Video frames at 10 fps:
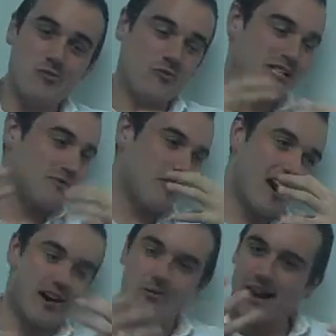which is where
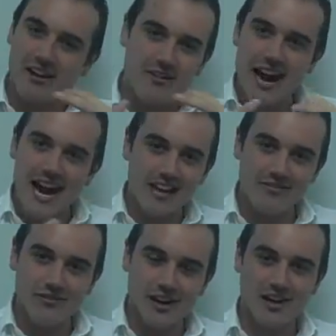I got my
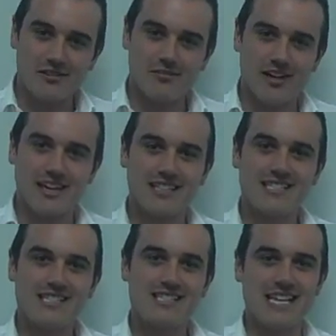creative kind of
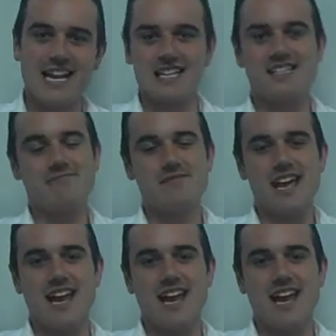sense.